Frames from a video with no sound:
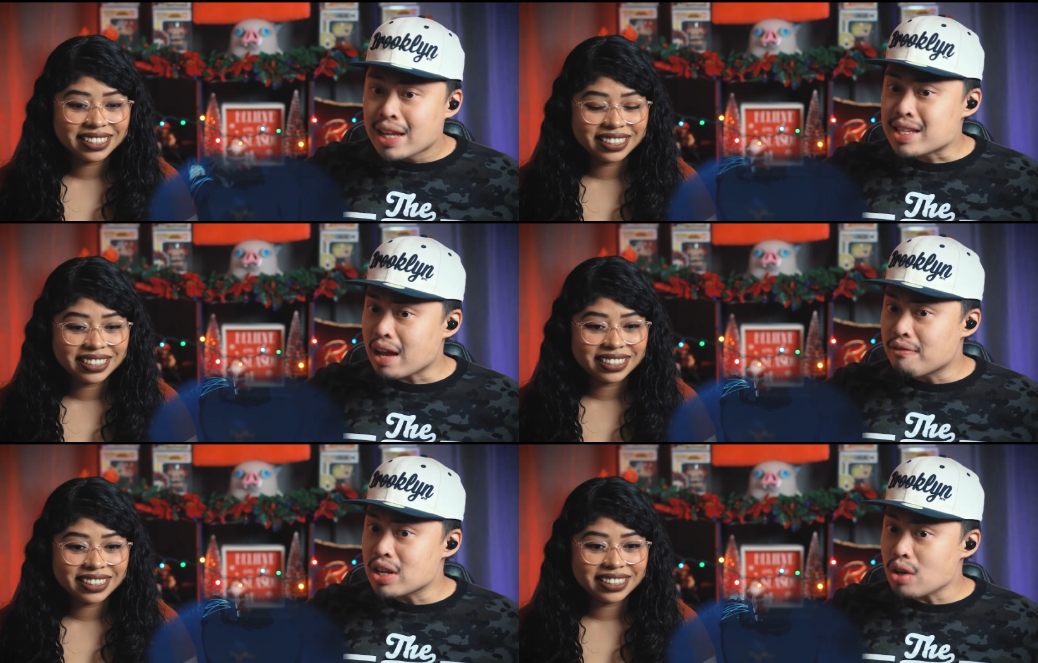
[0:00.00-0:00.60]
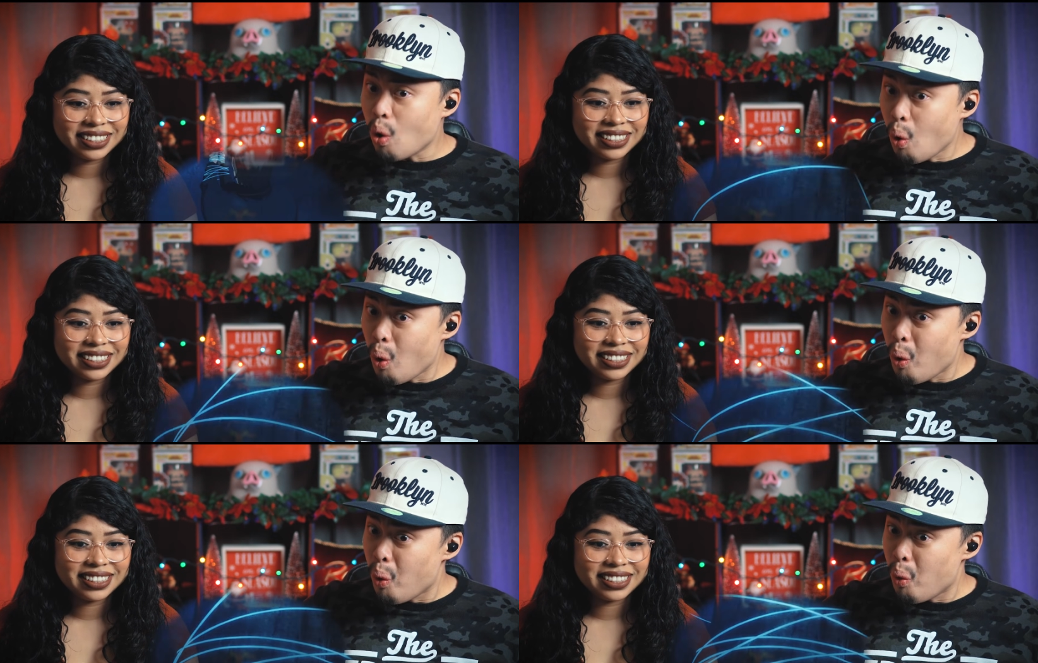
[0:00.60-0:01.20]
Speaker 1: Is it invisible?
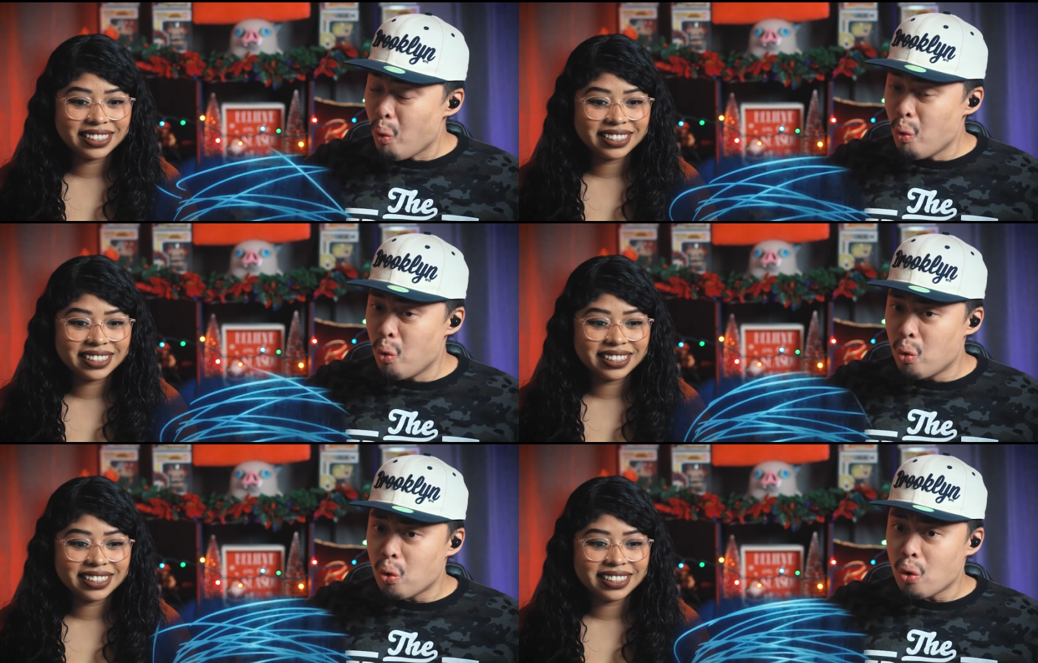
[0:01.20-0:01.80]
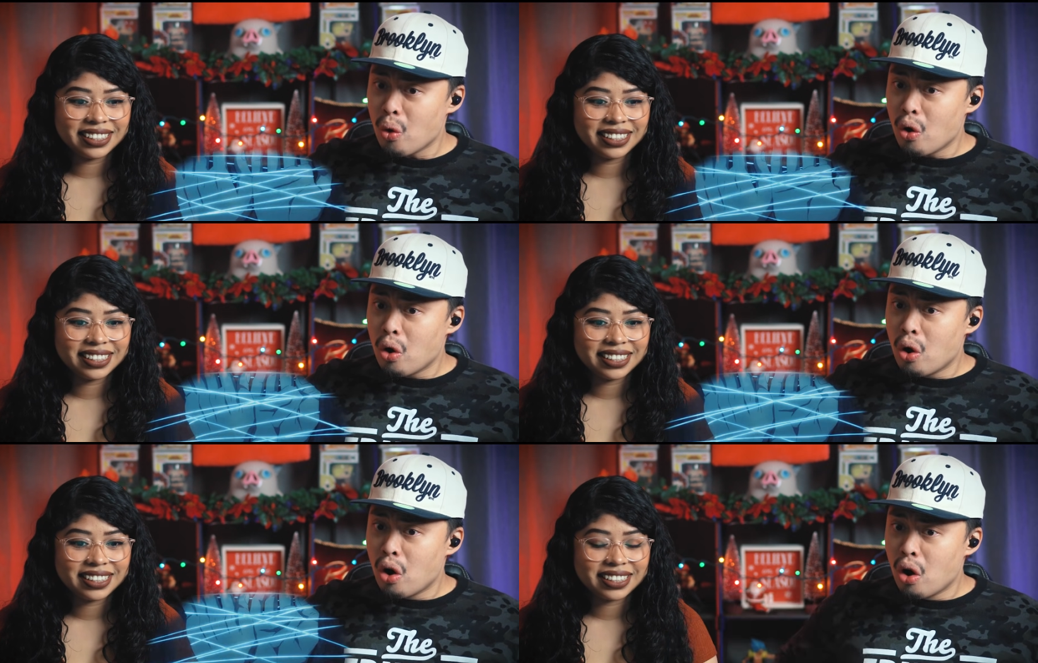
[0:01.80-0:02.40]
Ooh!
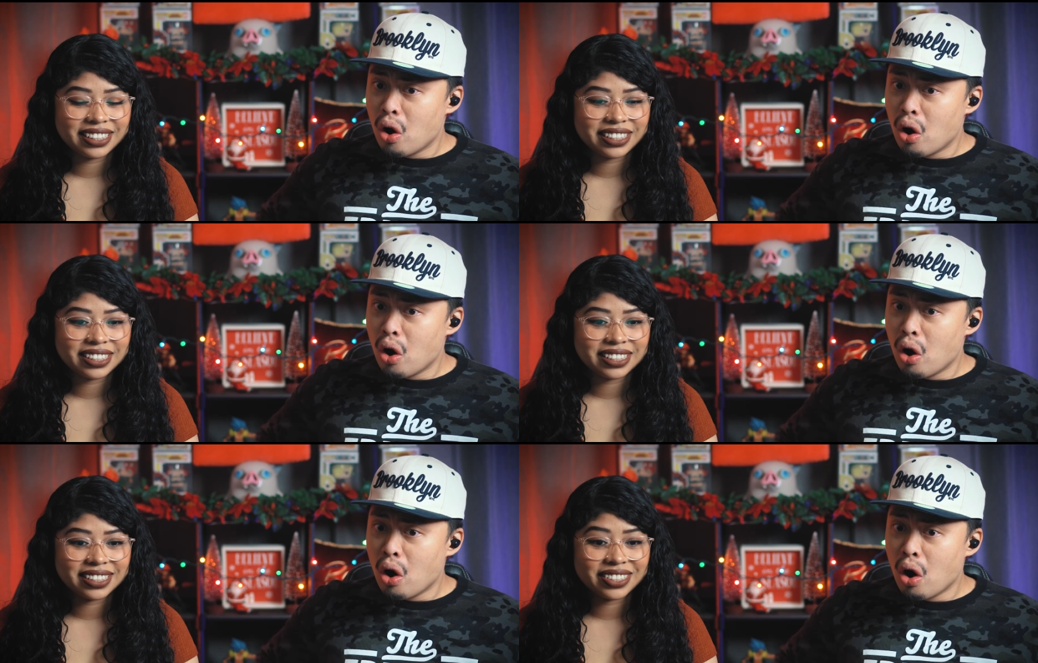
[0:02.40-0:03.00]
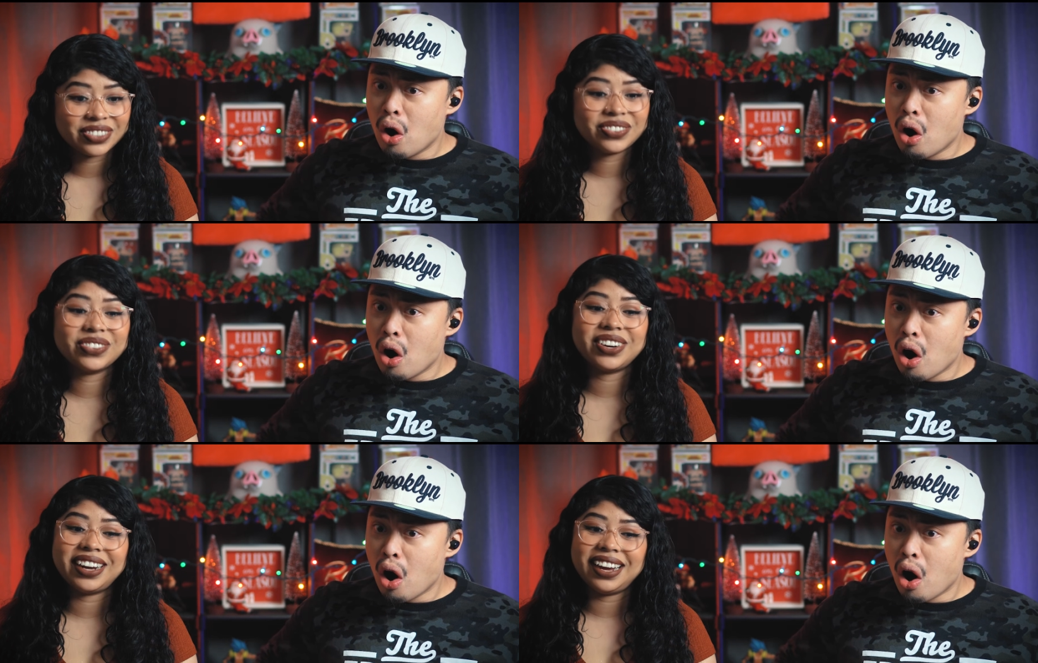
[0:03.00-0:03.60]

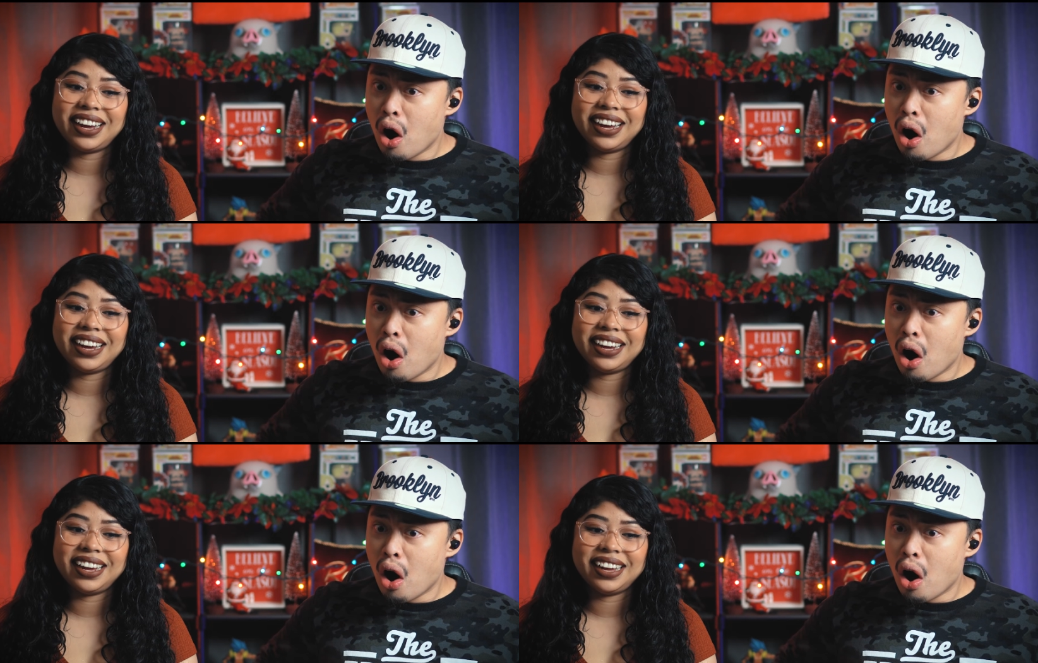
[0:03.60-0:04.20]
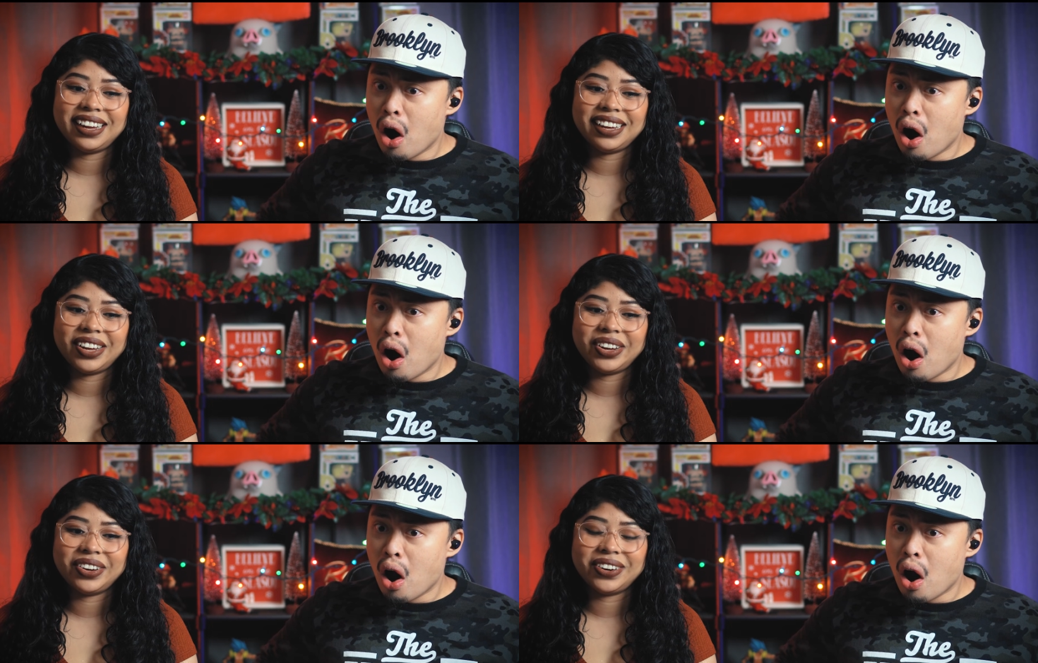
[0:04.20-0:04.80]

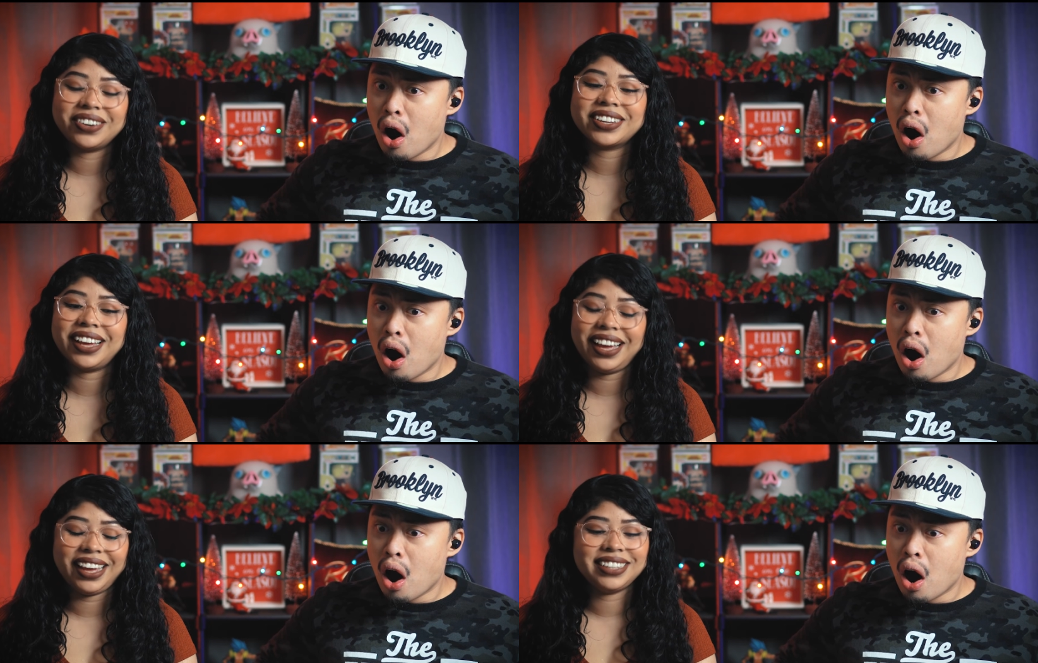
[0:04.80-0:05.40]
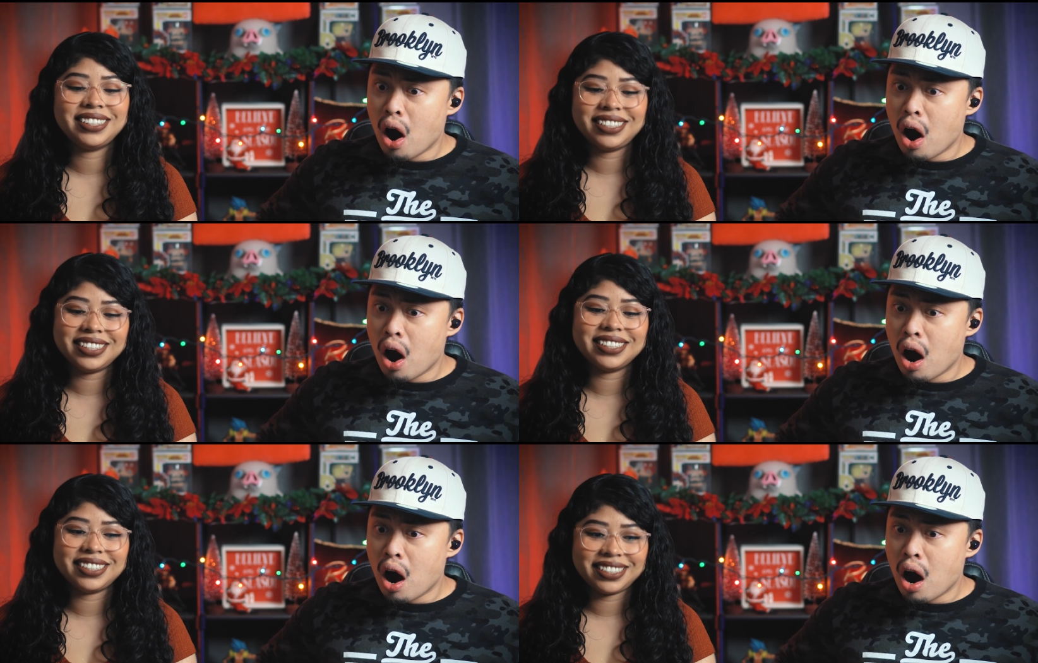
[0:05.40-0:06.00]
Wow. Okay,
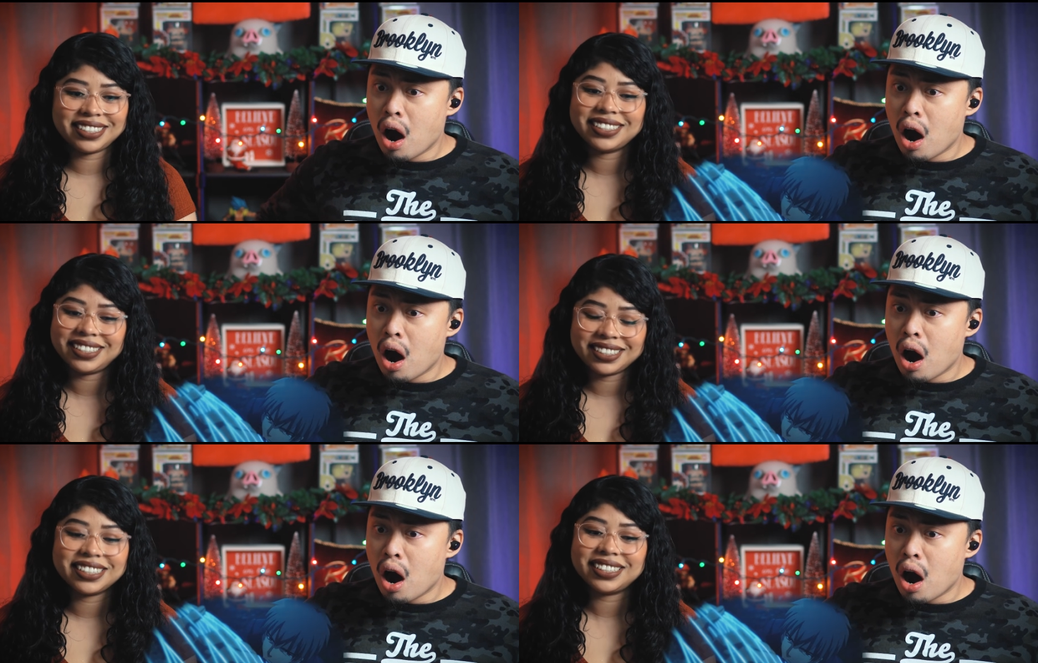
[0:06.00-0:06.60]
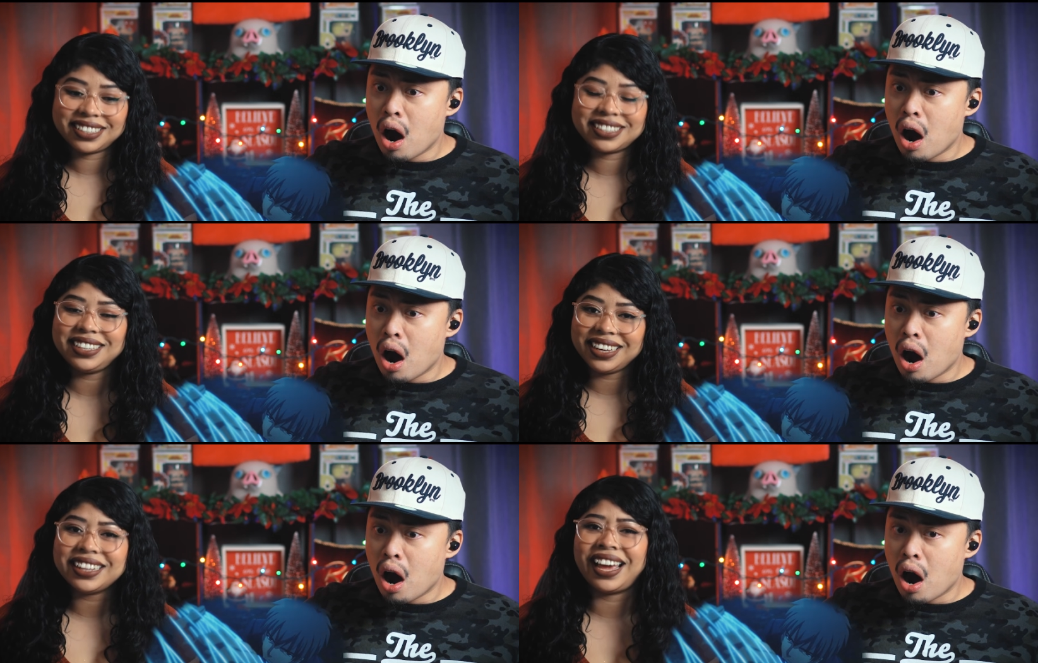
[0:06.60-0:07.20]
she
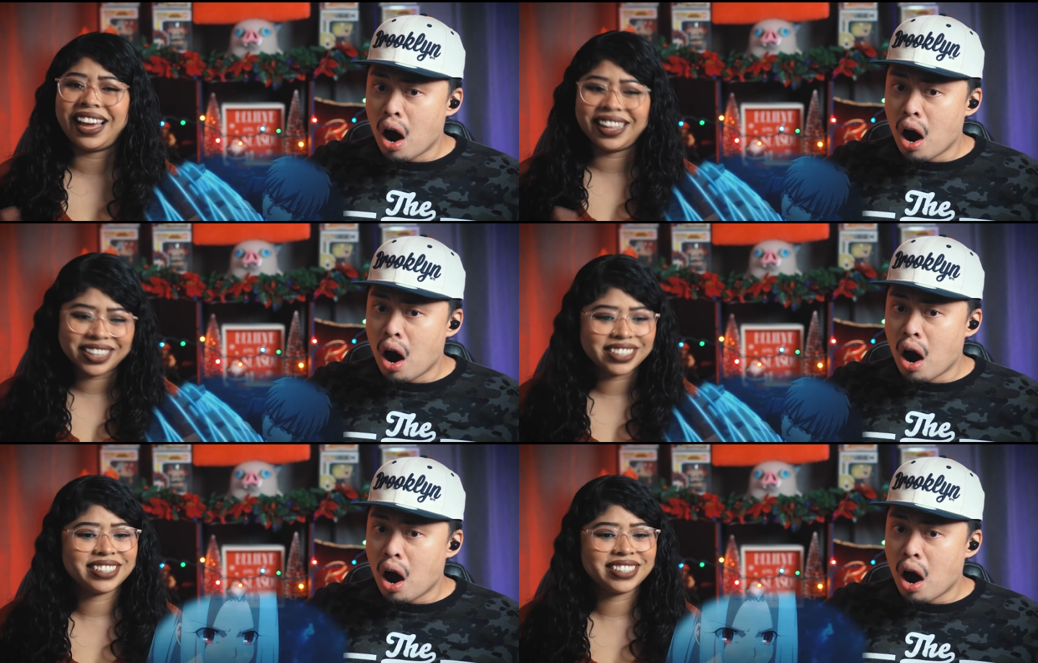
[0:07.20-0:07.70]
she can handle